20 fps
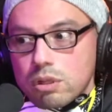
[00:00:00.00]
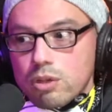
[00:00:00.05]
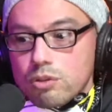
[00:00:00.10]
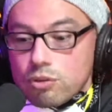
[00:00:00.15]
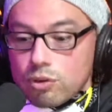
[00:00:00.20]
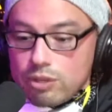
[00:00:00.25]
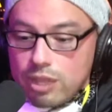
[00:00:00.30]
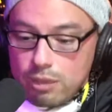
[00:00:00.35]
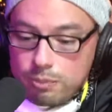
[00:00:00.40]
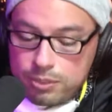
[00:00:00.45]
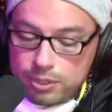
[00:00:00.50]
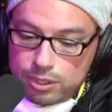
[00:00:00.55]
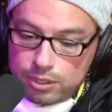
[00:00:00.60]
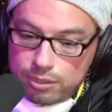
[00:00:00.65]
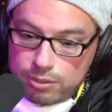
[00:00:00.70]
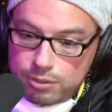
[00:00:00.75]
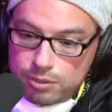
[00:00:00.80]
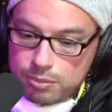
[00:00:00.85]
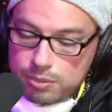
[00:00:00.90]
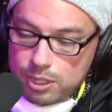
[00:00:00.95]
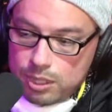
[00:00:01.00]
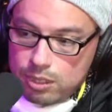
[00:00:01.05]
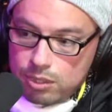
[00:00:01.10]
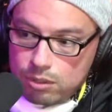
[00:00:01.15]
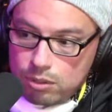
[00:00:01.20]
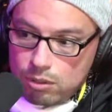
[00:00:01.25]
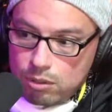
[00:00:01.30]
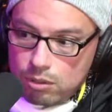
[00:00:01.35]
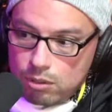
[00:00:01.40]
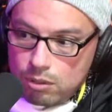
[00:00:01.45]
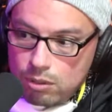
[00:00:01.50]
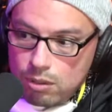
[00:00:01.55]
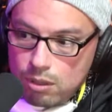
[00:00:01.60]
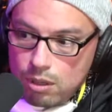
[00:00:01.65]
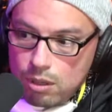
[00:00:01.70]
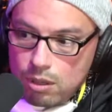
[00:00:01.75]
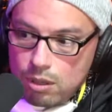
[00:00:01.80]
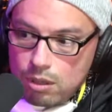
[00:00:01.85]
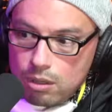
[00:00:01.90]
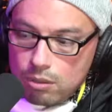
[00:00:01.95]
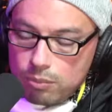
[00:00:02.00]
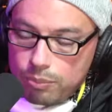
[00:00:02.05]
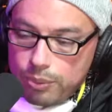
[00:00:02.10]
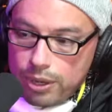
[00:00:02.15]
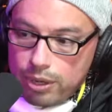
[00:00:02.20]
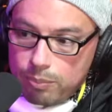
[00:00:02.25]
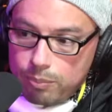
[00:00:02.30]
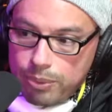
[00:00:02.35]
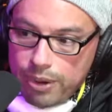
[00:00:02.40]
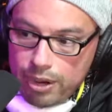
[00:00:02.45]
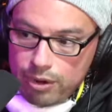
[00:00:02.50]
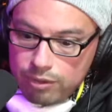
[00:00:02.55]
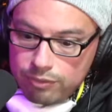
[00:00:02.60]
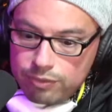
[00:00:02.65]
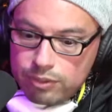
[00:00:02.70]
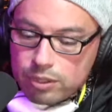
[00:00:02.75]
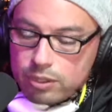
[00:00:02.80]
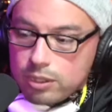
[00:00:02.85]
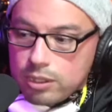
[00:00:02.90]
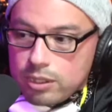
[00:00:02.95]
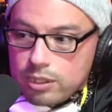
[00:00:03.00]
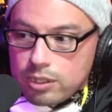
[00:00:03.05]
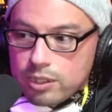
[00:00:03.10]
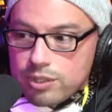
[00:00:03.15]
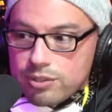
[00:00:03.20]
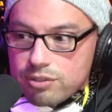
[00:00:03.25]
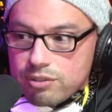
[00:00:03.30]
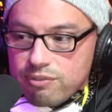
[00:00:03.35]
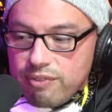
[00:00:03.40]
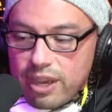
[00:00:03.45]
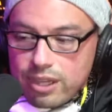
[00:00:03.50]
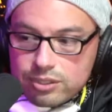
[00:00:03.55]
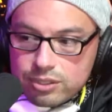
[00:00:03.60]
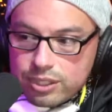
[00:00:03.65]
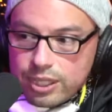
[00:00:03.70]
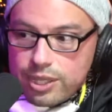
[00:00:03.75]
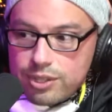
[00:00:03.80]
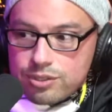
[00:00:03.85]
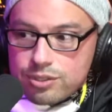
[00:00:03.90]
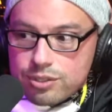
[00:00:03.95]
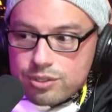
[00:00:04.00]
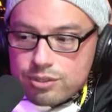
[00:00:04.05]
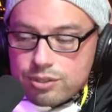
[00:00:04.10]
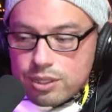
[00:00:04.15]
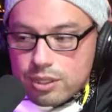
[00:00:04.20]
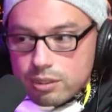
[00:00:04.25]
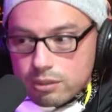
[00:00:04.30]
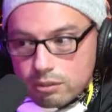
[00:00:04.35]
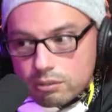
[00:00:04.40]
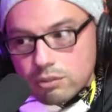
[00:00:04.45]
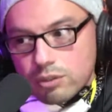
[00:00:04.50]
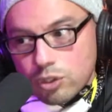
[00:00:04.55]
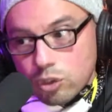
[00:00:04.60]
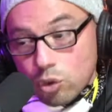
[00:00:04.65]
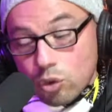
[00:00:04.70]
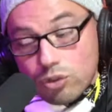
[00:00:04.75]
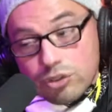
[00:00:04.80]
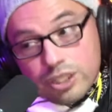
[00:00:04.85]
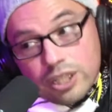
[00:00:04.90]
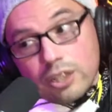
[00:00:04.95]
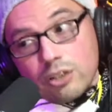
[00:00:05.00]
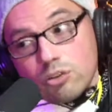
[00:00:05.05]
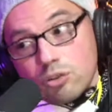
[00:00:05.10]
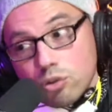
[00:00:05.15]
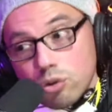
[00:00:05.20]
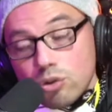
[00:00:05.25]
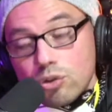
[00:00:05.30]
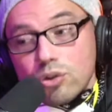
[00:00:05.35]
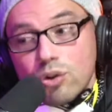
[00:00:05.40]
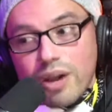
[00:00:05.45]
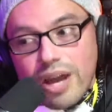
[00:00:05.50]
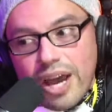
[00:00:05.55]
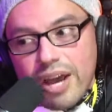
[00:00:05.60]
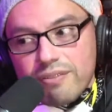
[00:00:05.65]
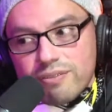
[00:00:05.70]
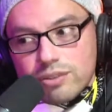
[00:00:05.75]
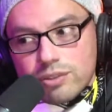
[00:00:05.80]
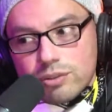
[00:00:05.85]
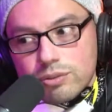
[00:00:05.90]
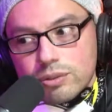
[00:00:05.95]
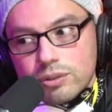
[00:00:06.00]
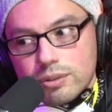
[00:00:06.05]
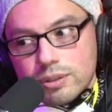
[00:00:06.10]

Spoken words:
So that becomes like part of the list of vaccinations, and in order to get into school, you have to.